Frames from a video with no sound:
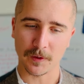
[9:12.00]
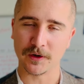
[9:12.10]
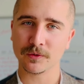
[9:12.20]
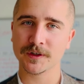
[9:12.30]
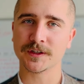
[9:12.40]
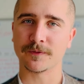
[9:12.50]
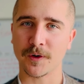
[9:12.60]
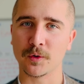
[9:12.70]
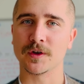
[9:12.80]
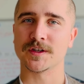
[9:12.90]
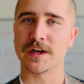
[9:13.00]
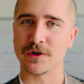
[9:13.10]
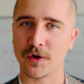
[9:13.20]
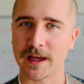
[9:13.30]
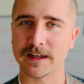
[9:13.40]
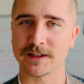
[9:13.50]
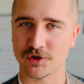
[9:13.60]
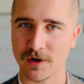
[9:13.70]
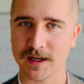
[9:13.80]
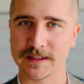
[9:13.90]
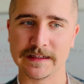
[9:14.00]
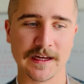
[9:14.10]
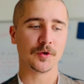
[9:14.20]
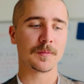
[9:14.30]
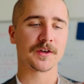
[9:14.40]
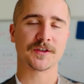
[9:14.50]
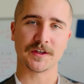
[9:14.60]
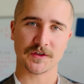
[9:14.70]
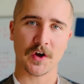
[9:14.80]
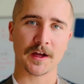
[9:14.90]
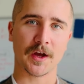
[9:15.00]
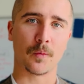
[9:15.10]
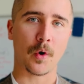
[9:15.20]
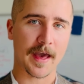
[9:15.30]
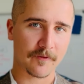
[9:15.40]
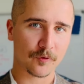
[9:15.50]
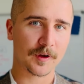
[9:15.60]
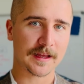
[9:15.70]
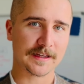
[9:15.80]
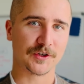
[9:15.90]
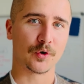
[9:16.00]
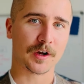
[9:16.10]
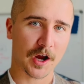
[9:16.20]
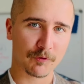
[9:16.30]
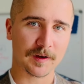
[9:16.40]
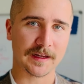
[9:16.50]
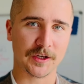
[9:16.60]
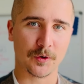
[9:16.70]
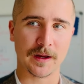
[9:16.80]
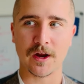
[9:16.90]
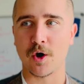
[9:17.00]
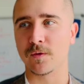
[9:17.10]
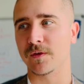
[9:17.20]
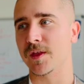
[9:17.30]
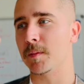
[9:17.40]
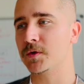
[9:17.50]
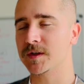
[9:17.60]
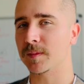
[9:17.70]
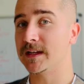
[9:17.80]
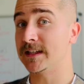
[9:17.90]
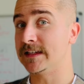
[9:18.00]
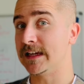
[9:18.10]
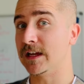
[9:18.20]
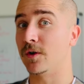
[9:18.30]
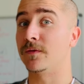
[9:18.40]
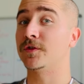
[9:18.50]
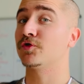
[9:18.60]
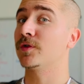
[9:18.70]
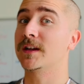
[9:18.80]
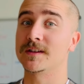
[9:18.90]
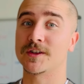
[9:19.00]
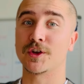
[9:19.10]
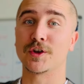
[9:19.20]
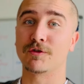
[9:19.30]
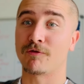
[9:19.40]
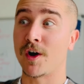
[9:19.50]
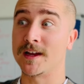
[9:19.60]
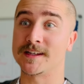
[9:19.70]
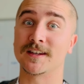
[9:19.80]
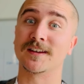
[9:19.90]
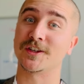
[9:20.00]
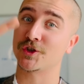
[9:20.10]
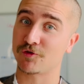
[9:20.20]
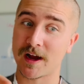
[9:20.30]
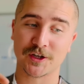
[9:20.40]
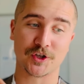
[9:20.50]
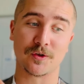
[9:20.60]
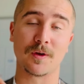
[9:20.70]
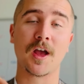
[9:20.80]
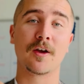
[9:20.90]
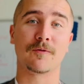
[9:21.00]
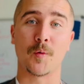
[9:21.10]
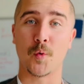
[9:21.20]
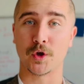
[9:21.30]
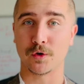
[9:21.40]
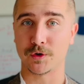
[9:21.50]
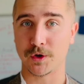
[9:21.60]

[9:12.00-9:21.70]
in order to focus and not get distracted, you must desire whatever it is you're currently doing over the multiplicity of triggers that could arise to distract you from what you're